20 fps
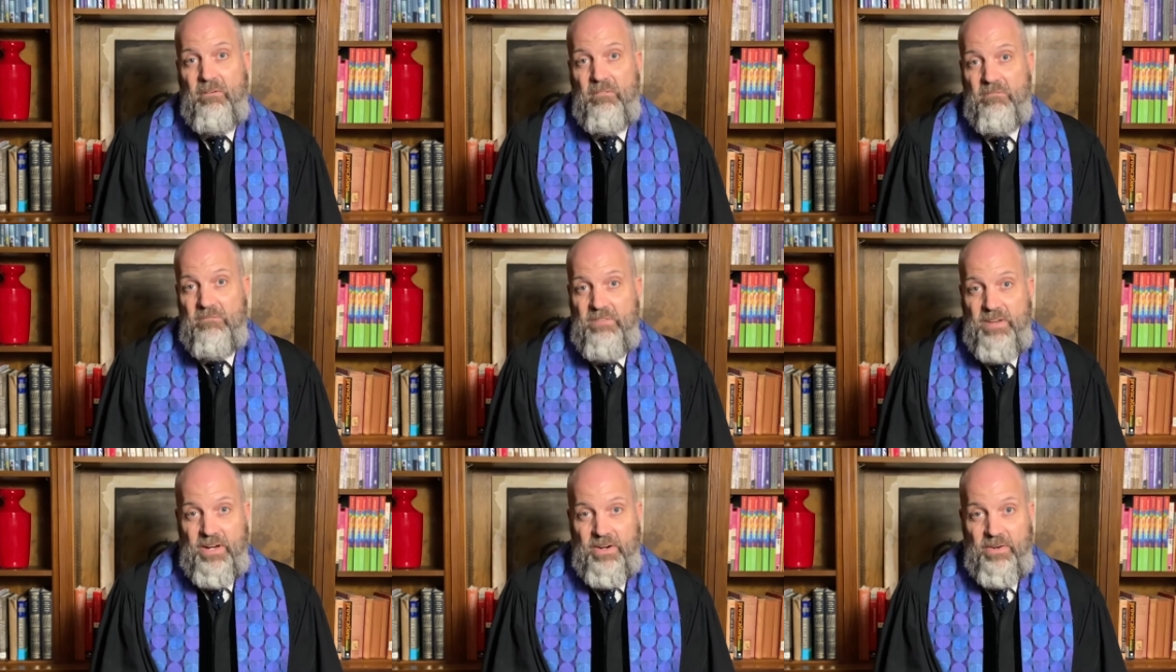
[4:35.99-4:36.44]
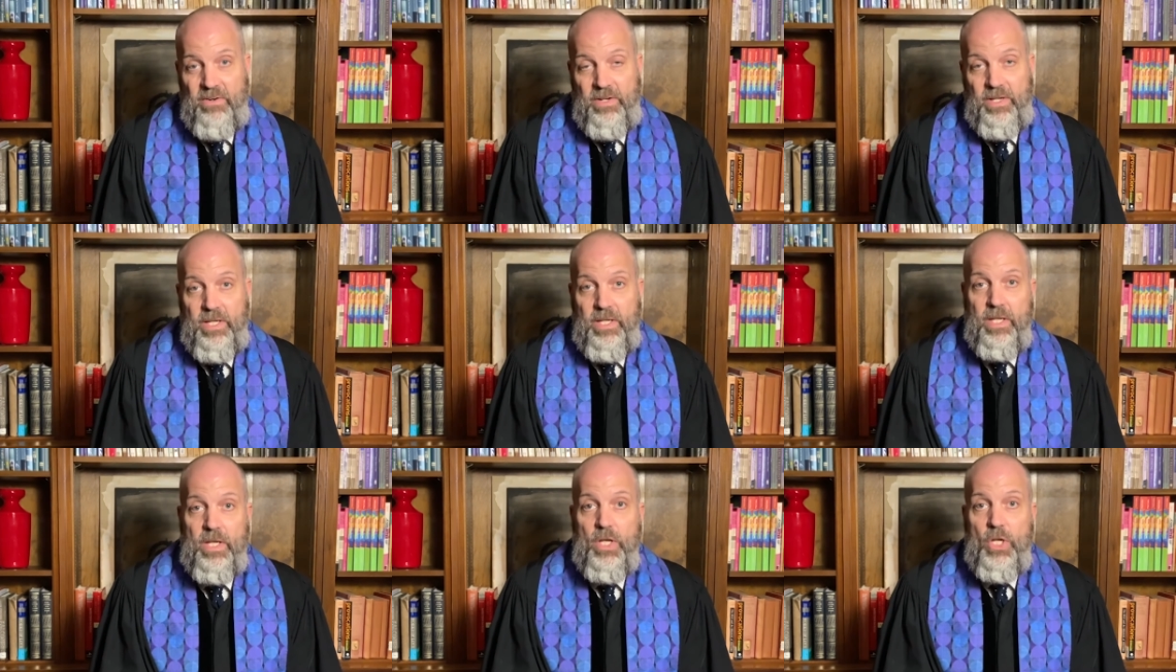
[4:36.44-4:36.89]

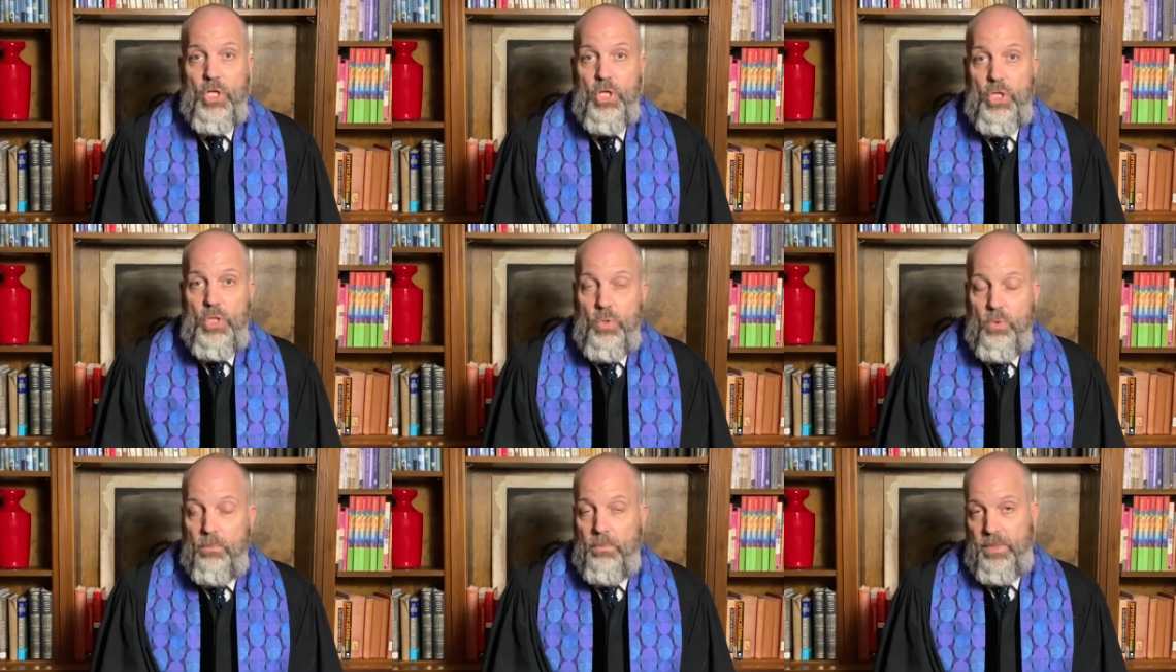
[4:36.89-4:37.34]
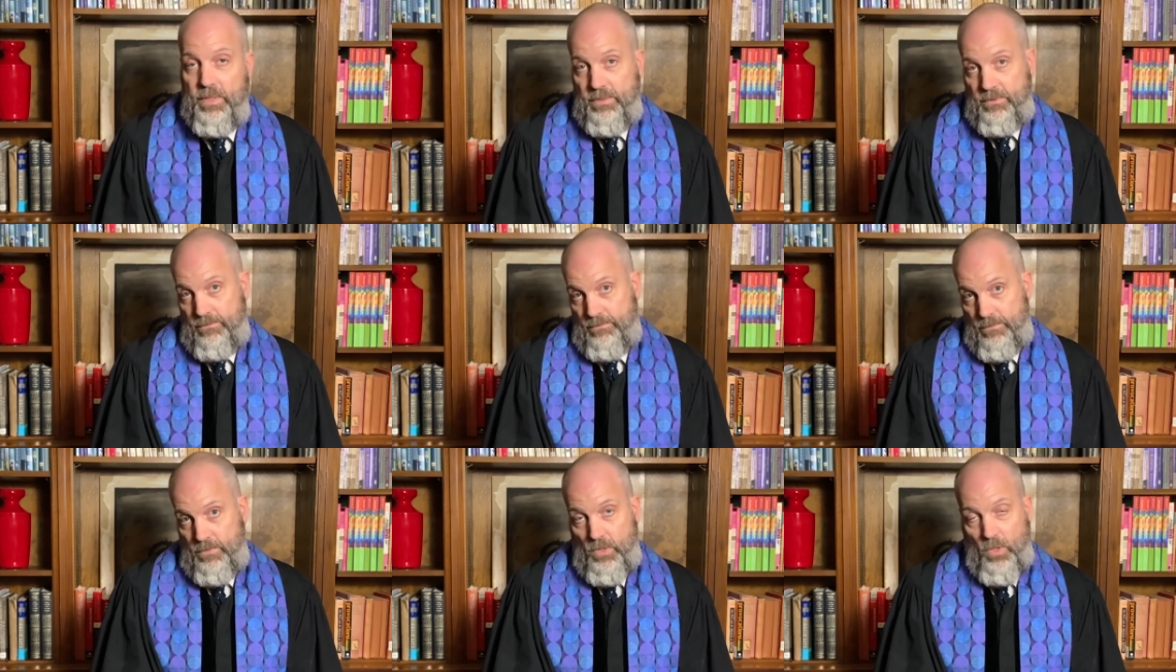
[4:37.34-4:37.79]
very human
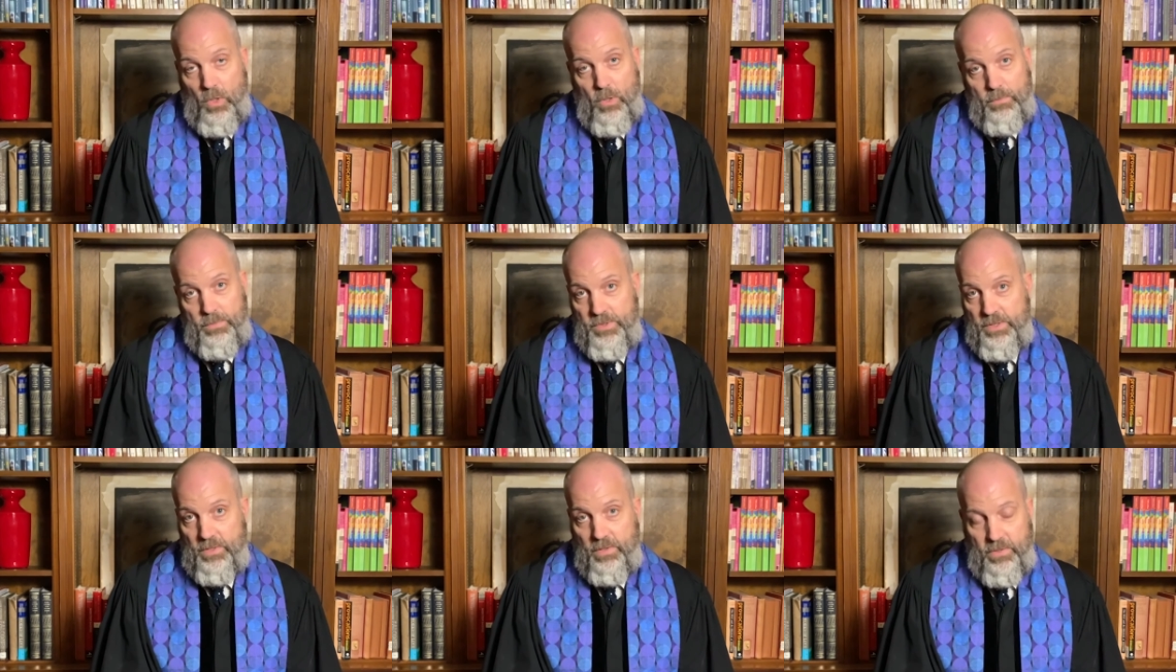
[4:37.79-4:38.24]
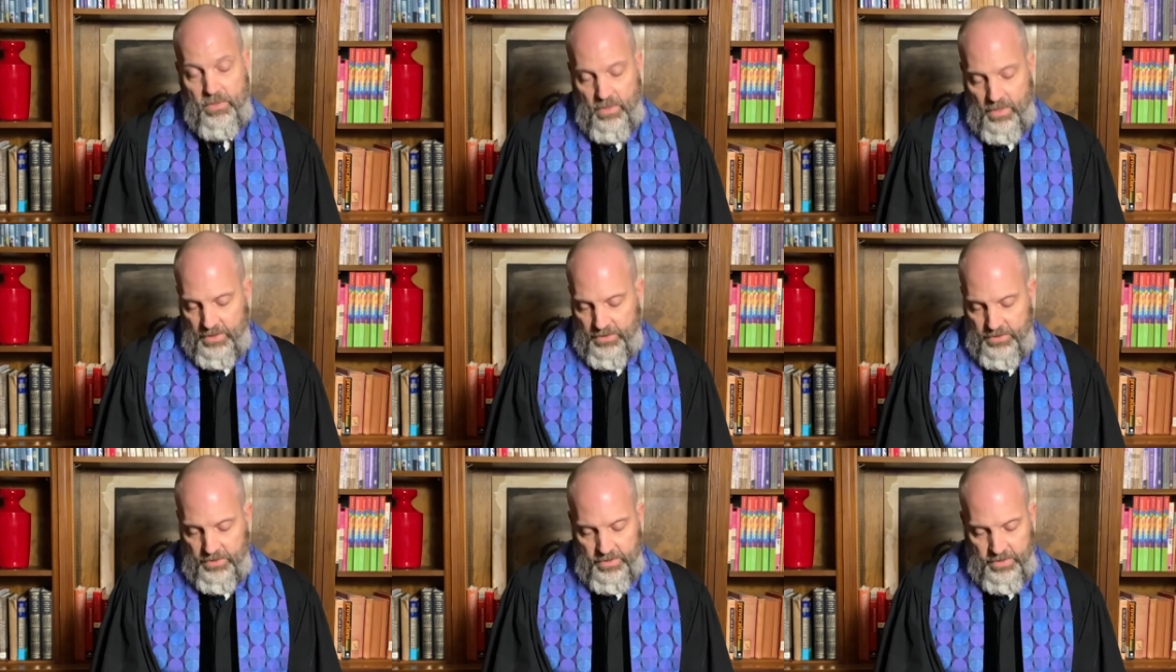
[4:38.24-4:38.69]
hopes and
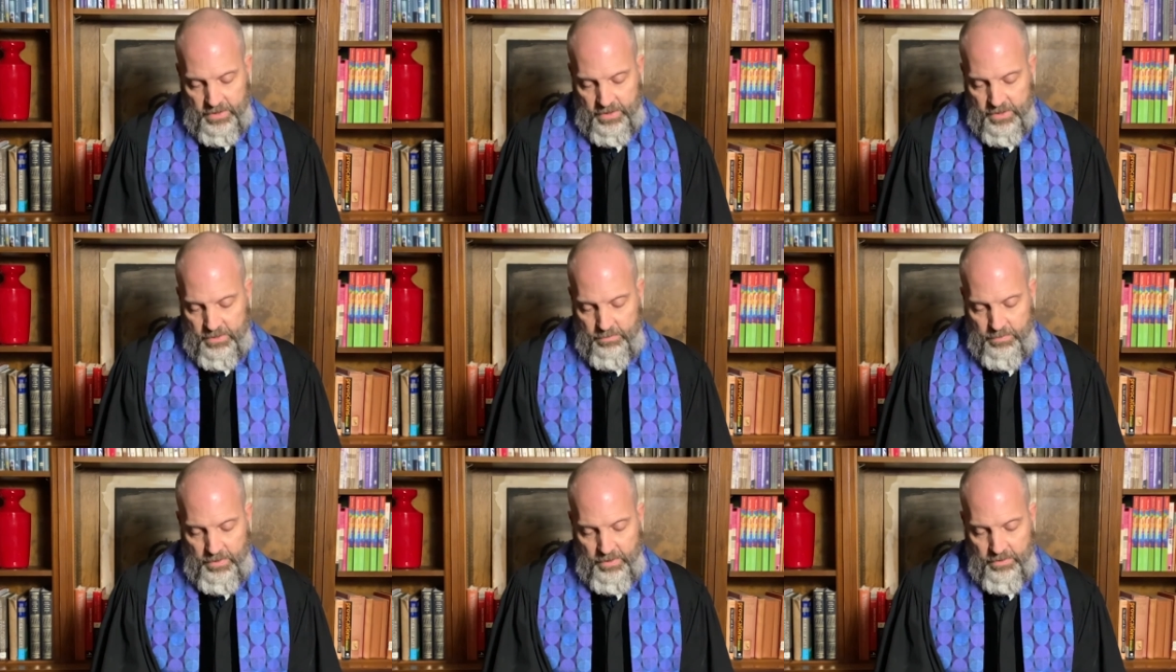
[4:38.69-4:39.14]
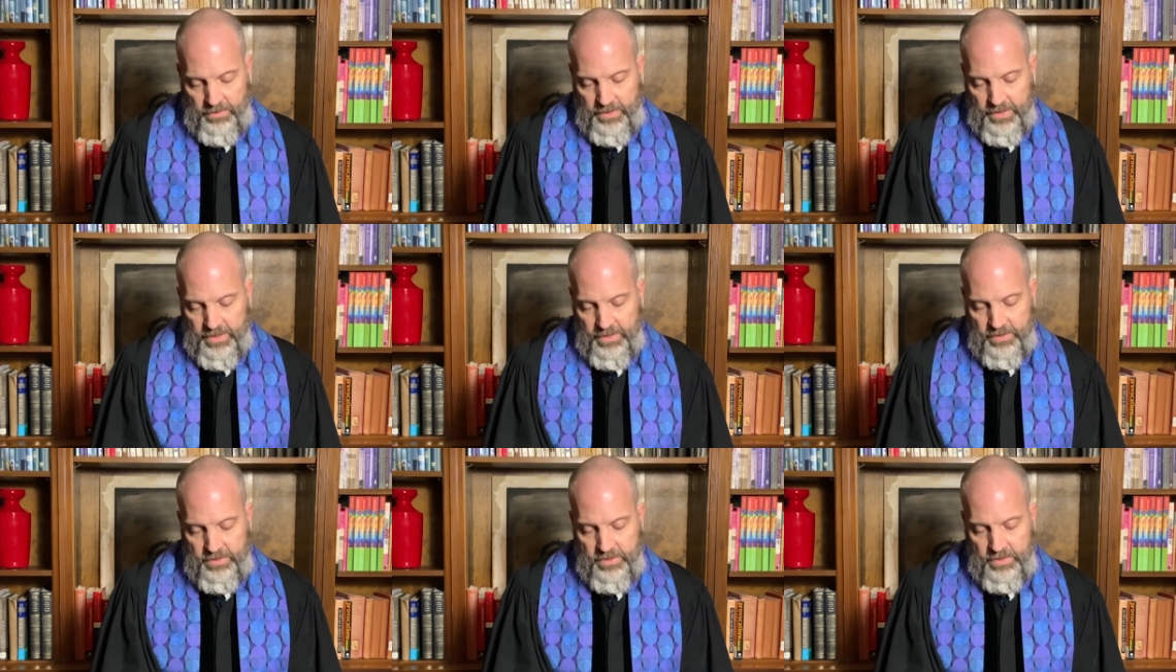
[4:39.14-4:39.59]
thoughts and
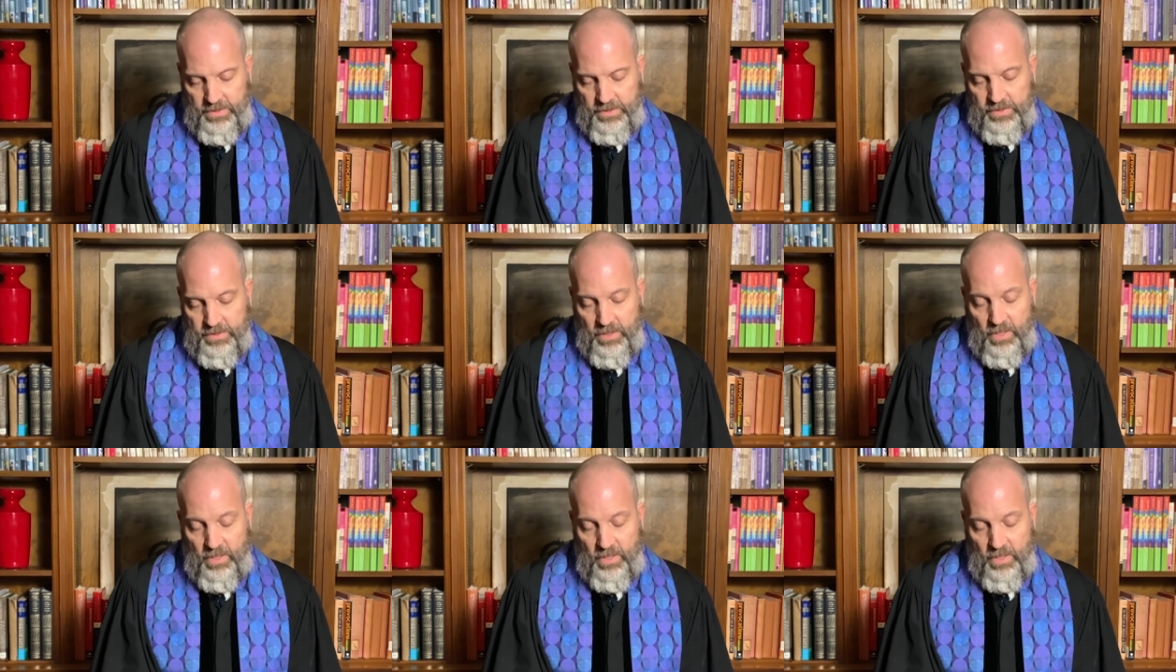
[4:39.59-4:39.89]
experiences,